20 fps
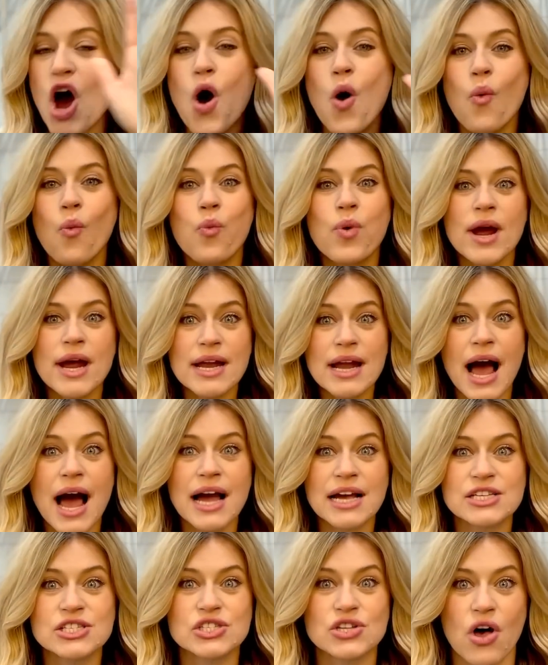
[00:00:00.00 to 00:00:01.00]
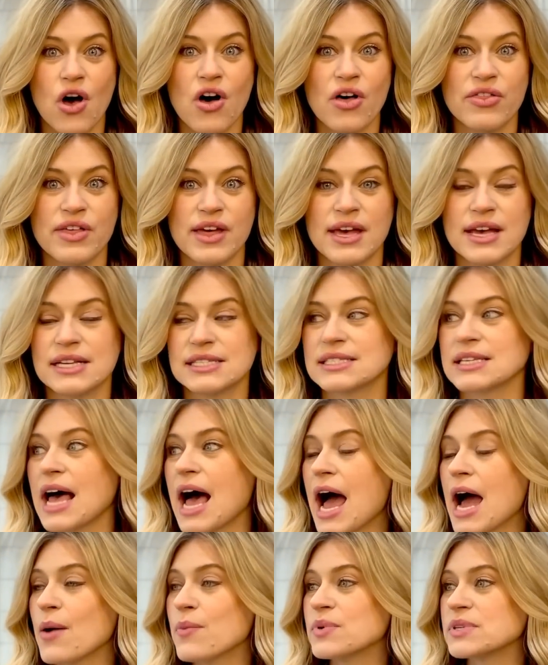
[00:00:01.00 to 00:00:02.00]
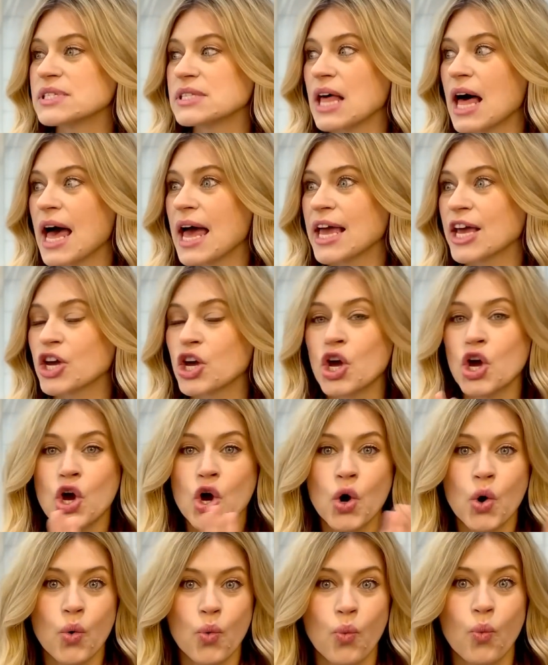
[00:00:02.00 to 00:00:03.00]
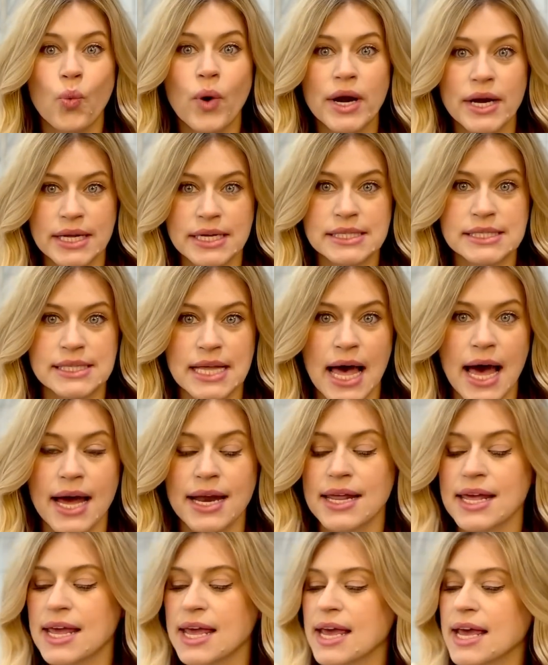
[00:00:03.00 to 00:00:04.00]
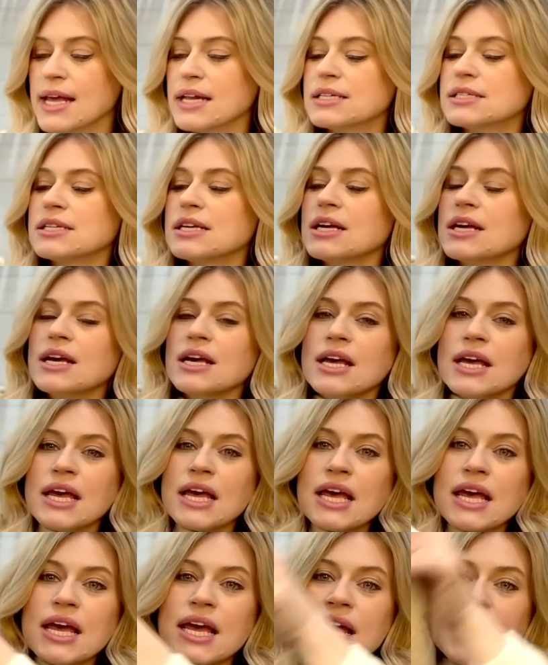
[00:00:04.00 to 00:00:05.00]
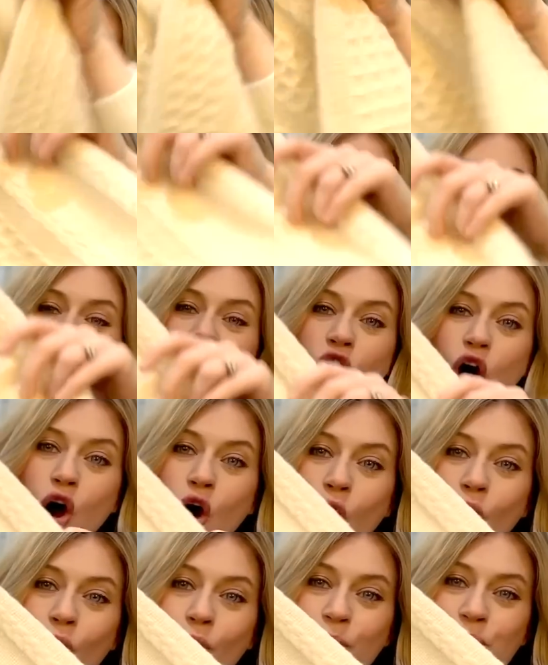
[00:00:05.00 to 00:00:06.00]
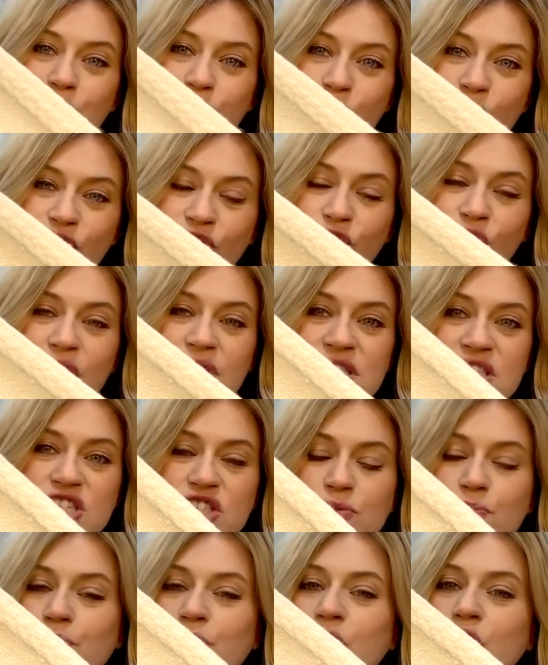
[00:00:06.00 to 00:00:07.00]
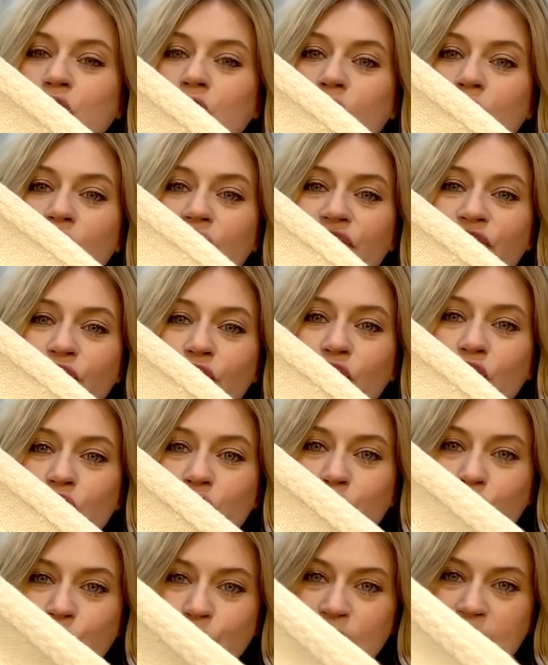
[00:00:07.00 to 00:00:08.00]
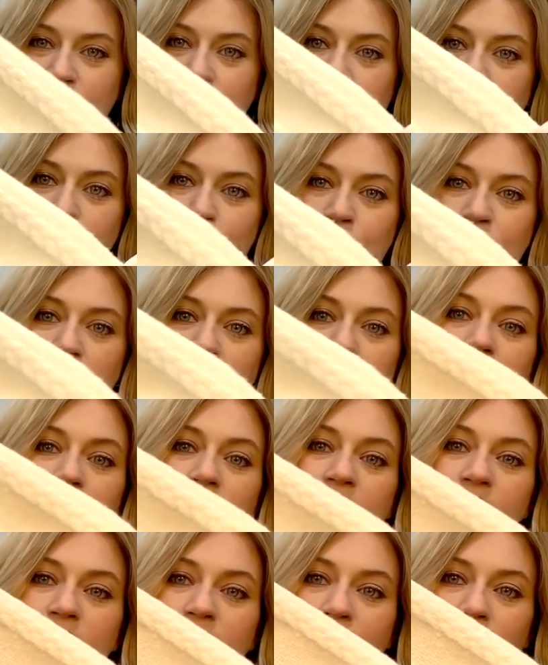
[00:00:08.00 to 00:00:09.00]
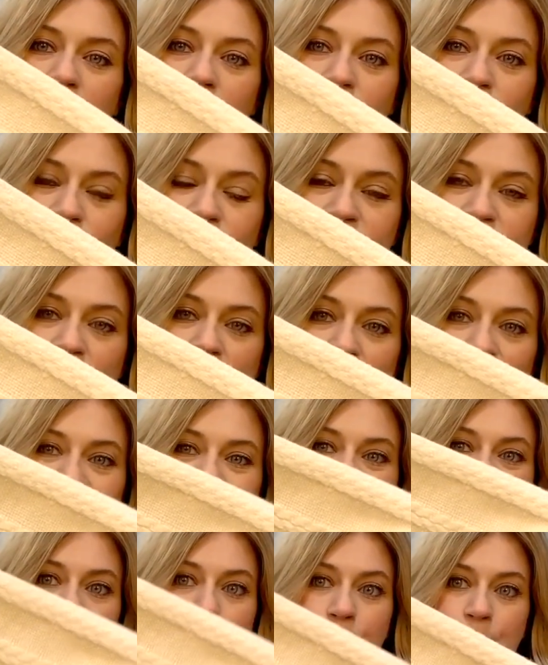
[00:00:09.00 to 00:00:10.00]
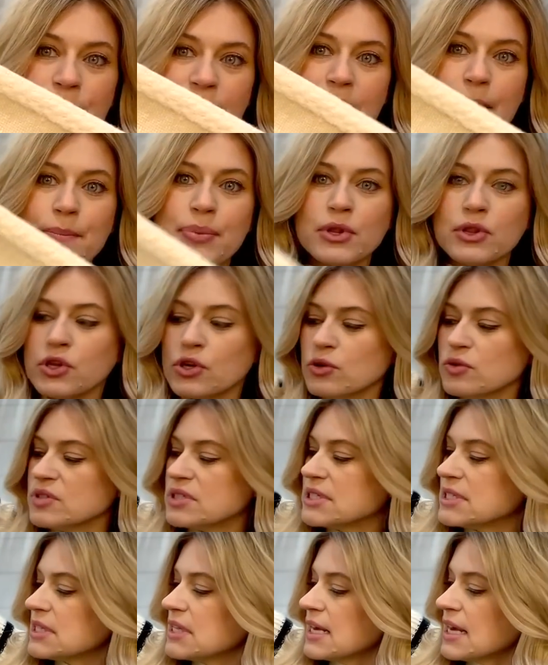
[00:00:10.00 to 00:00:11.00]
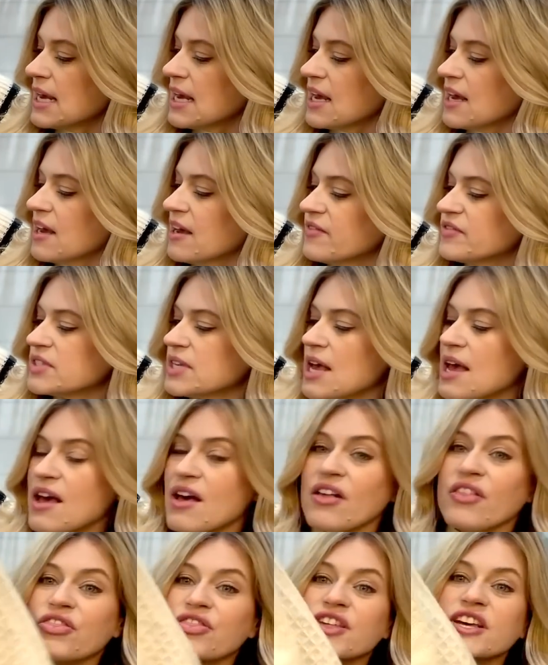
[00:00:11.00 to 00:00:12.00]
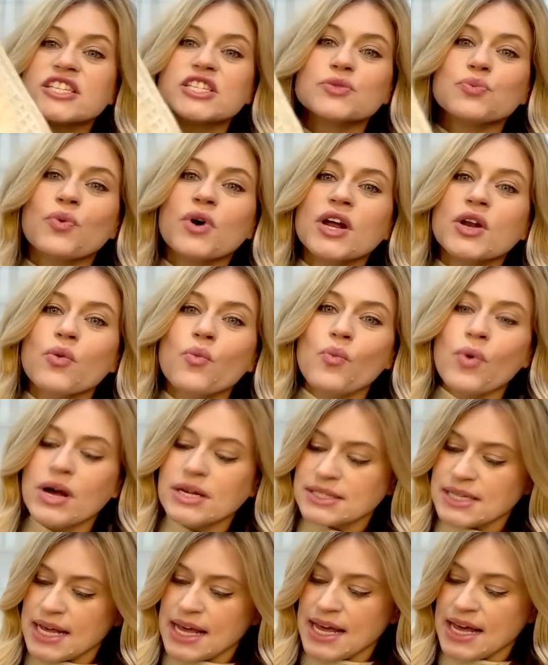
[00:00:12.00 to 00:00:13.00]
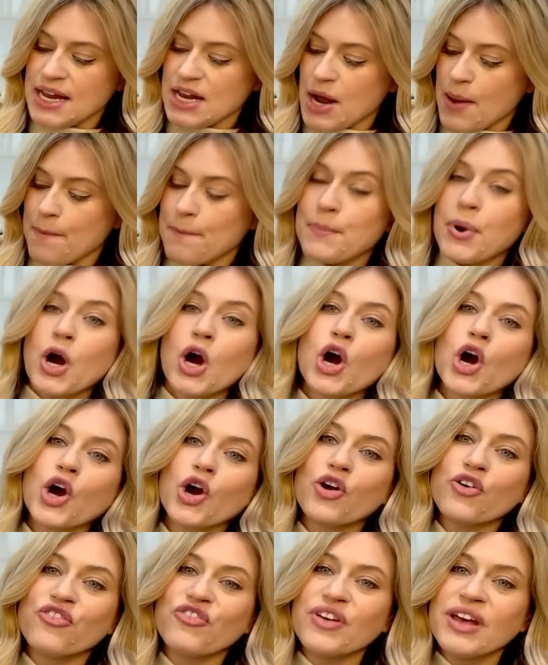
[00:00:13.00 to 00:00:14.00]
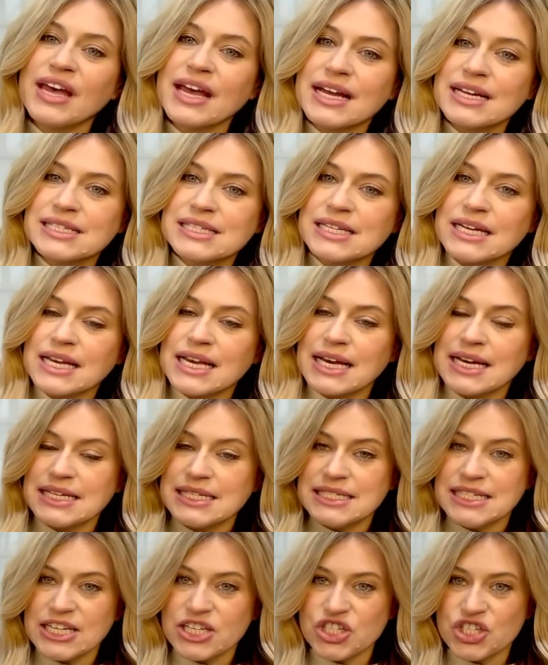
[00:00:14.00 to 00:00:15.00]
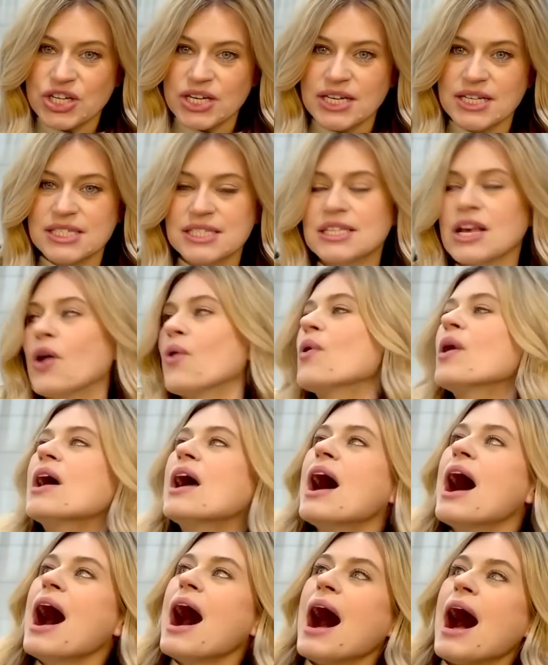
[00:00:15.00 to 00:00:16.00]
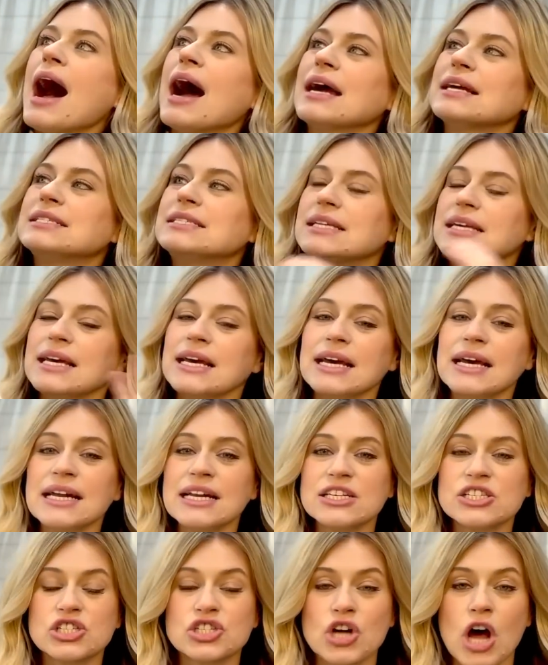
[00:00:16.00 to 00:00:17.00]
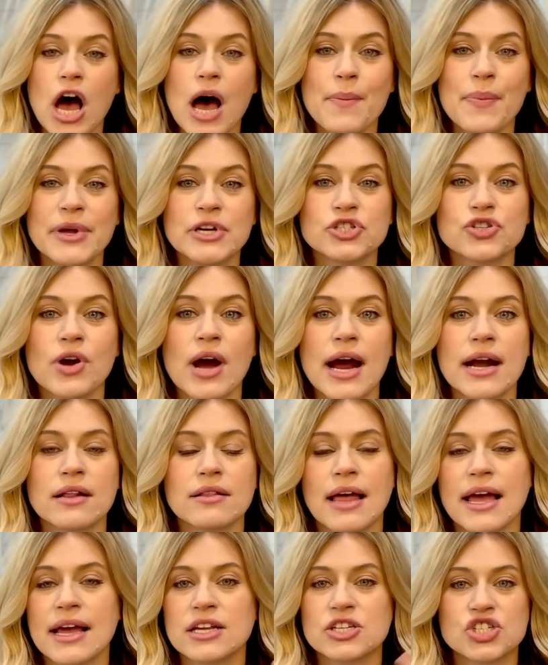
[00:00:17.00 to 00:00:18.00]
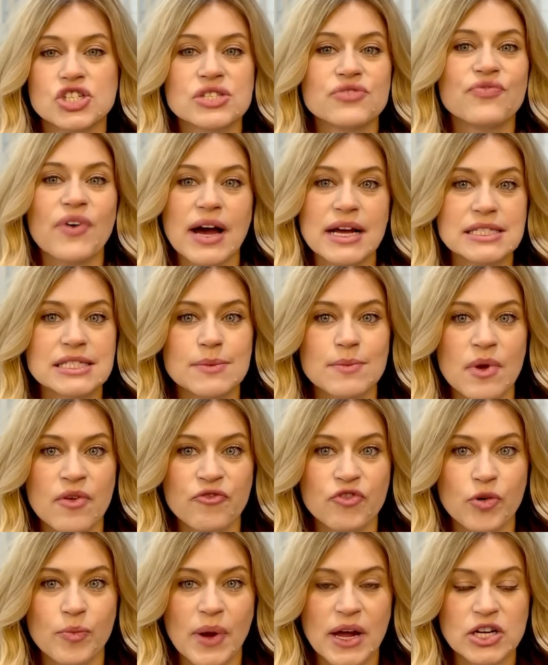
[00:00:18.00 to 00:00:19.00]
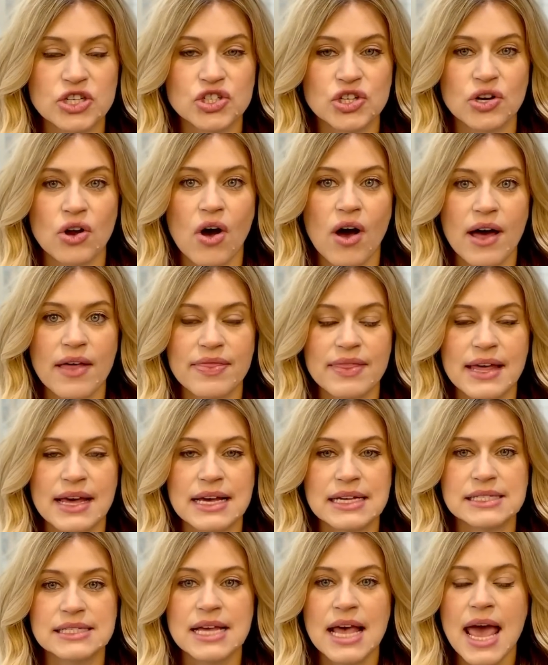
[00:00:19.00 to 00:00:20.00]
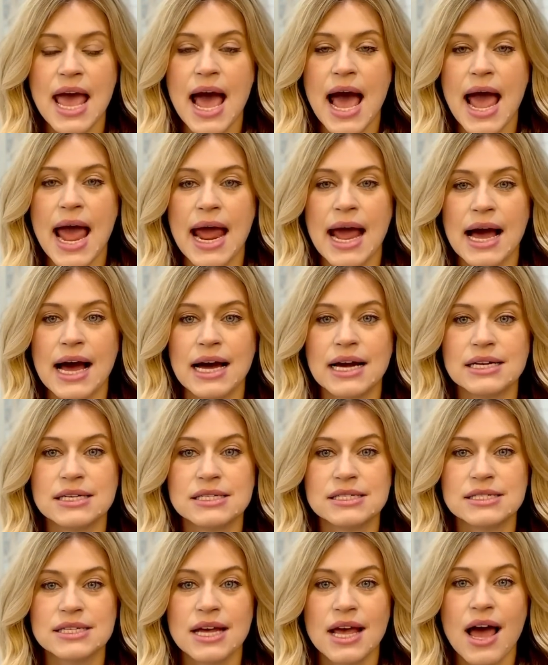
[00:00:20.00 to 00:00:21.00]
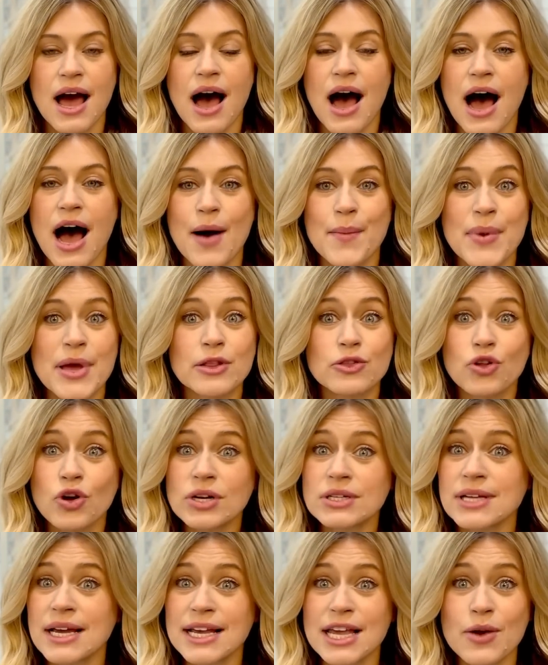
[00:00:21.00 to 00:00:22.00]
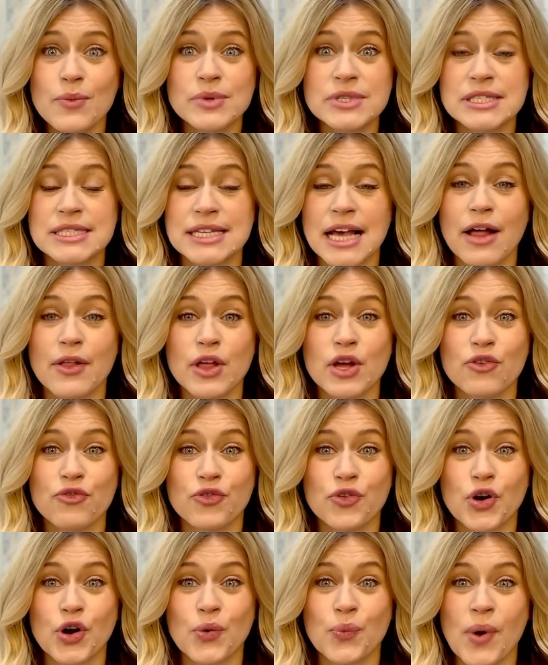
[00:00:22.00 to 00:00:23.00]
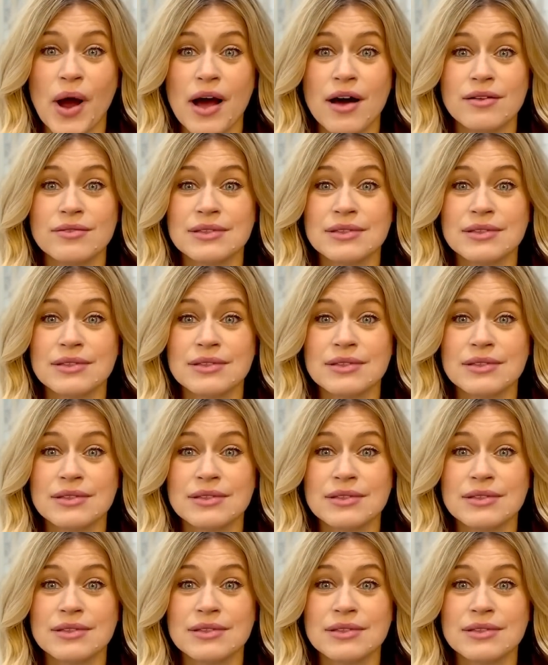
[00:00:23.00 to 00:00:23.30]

When I saw this, I was like, what is that? It is so beautiful. It's this beautiful cream color. It's got these like big balloon sleeves. This one was in perfect condition. So I did stop and try to like just find some information on this, and it looked like it was selling for around